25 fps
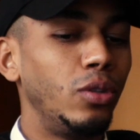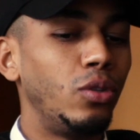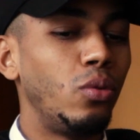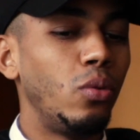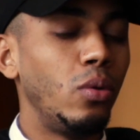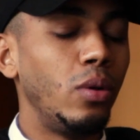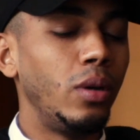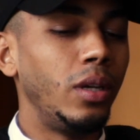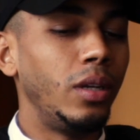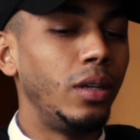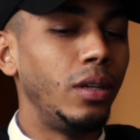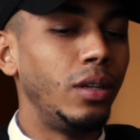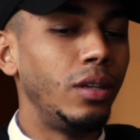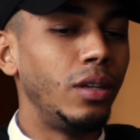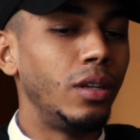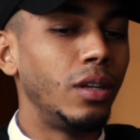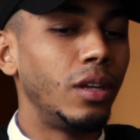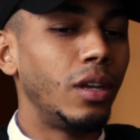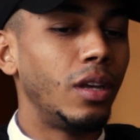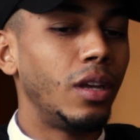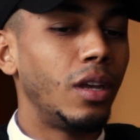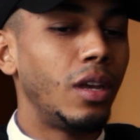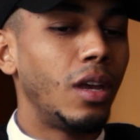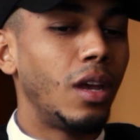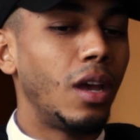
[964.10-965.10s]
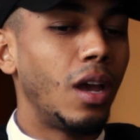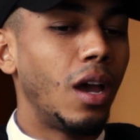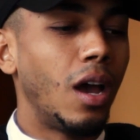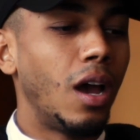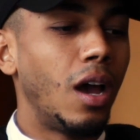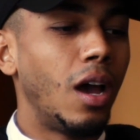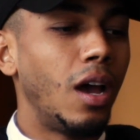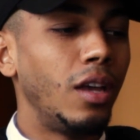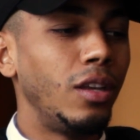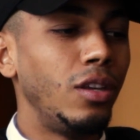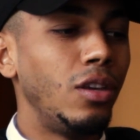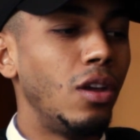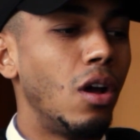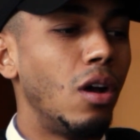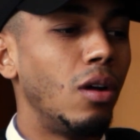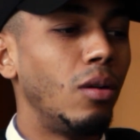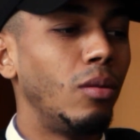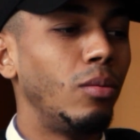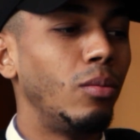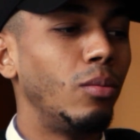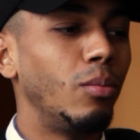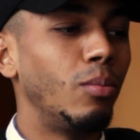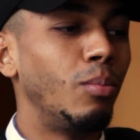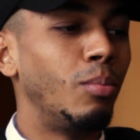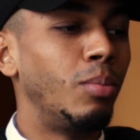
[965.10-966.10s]
between a
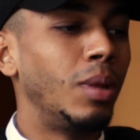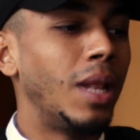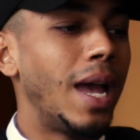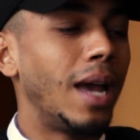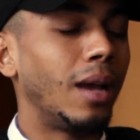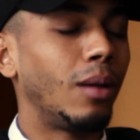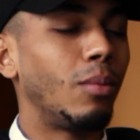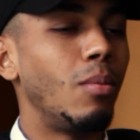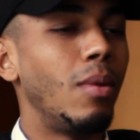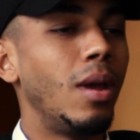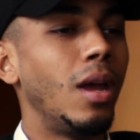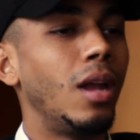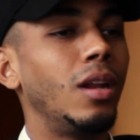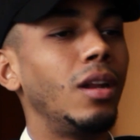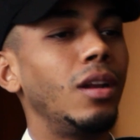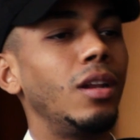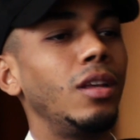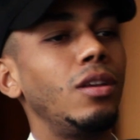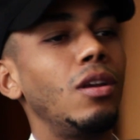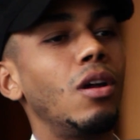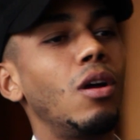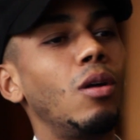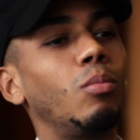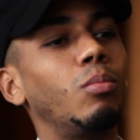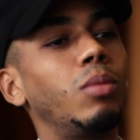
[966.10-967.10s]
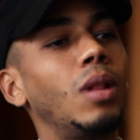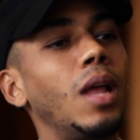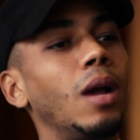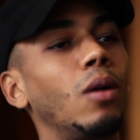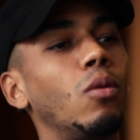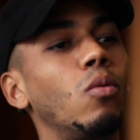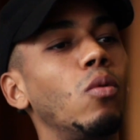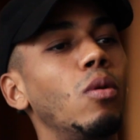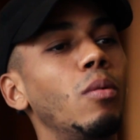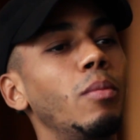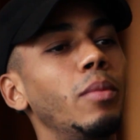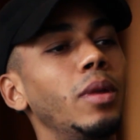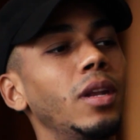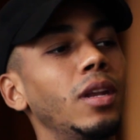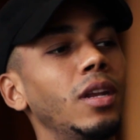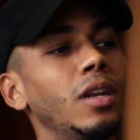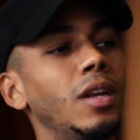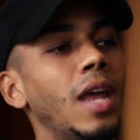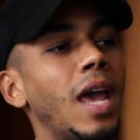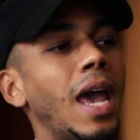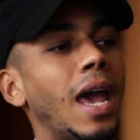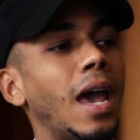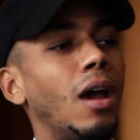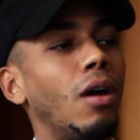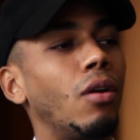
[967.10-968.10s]
young black man and a young black woman,
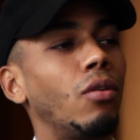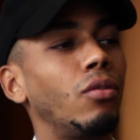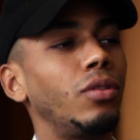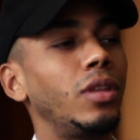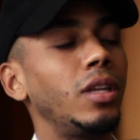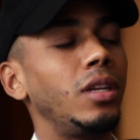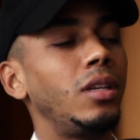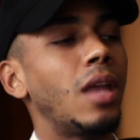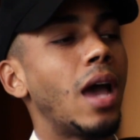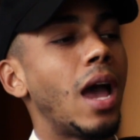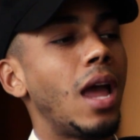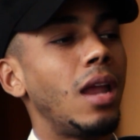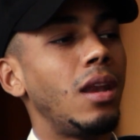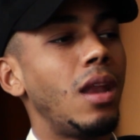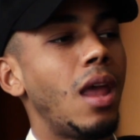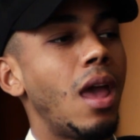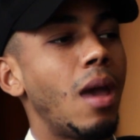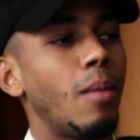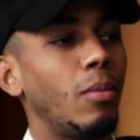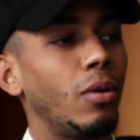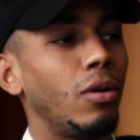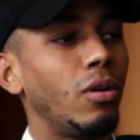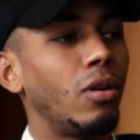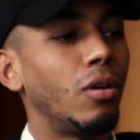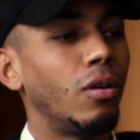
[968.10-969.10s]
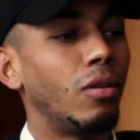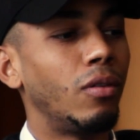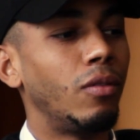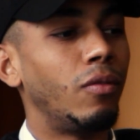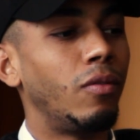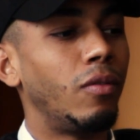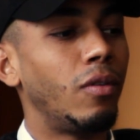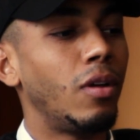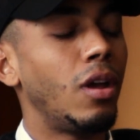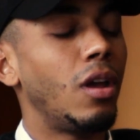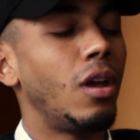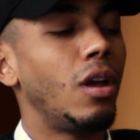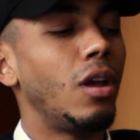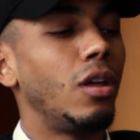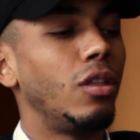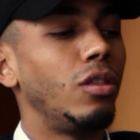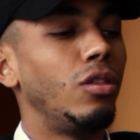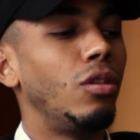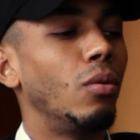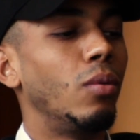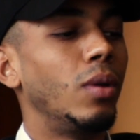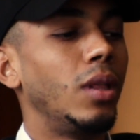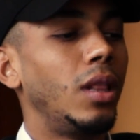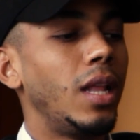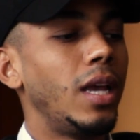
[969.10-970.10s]
and how the dynamic of
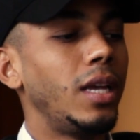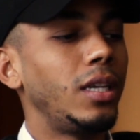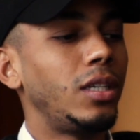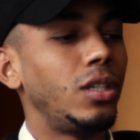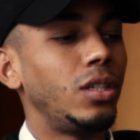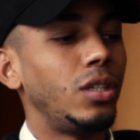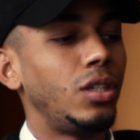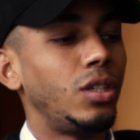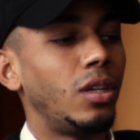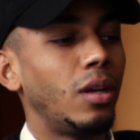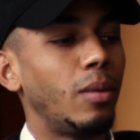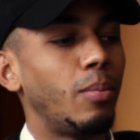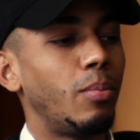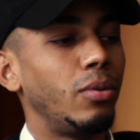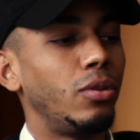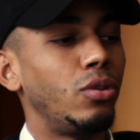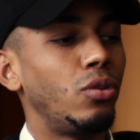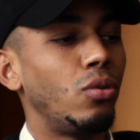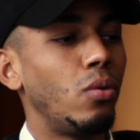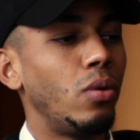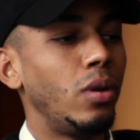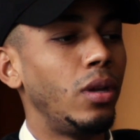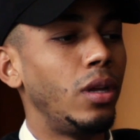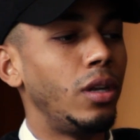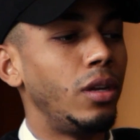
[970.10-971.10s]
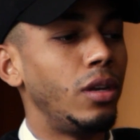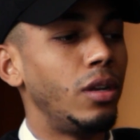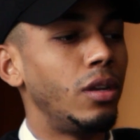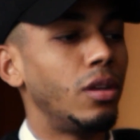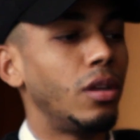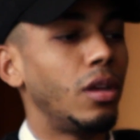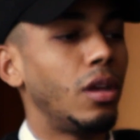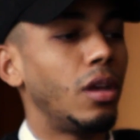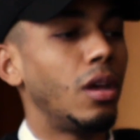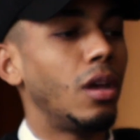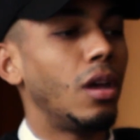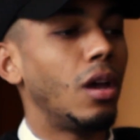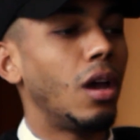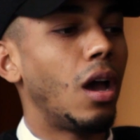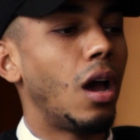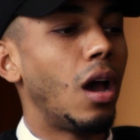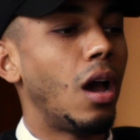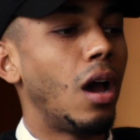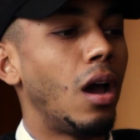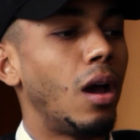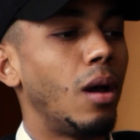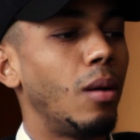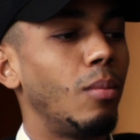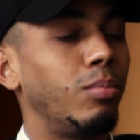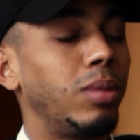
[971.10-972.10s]
the relationship between
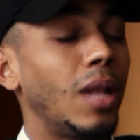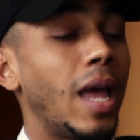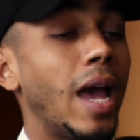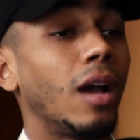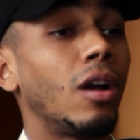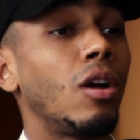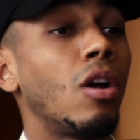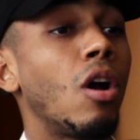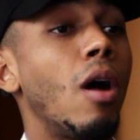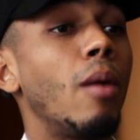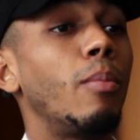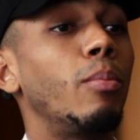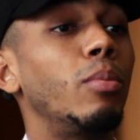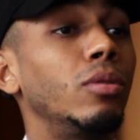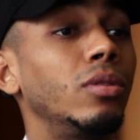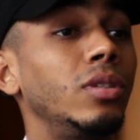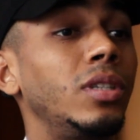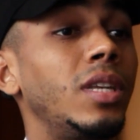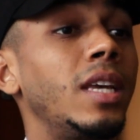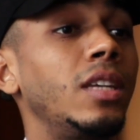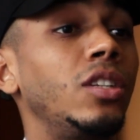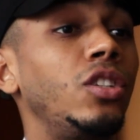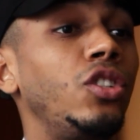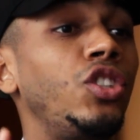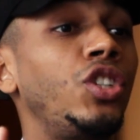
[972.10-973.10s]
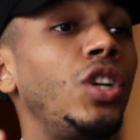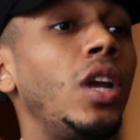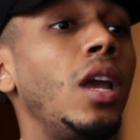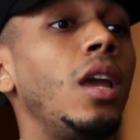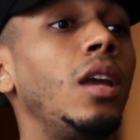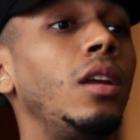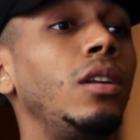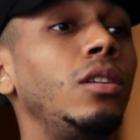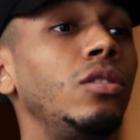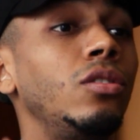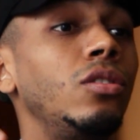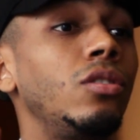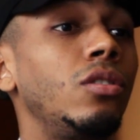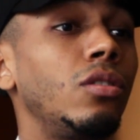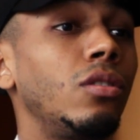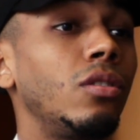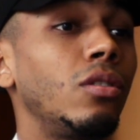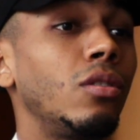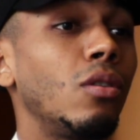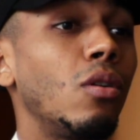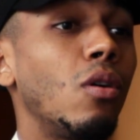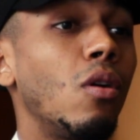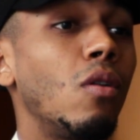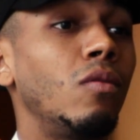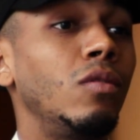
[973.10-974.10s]
black couples has changed
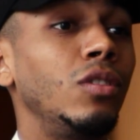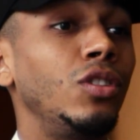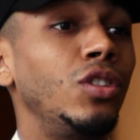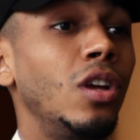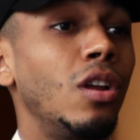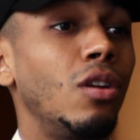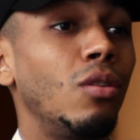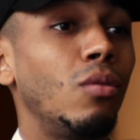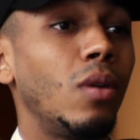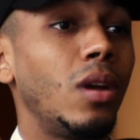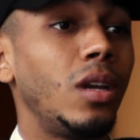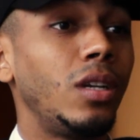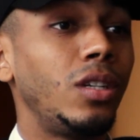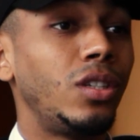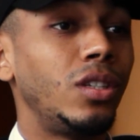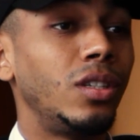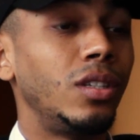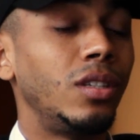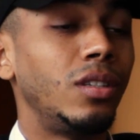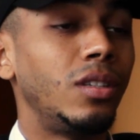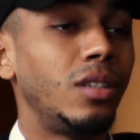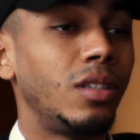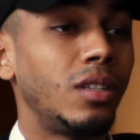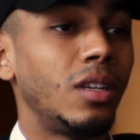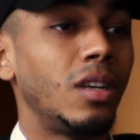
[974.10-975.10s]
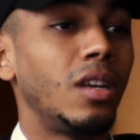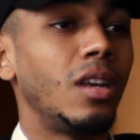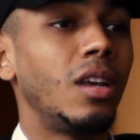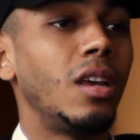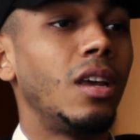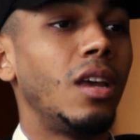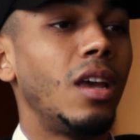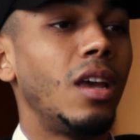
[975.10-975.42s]
over generations.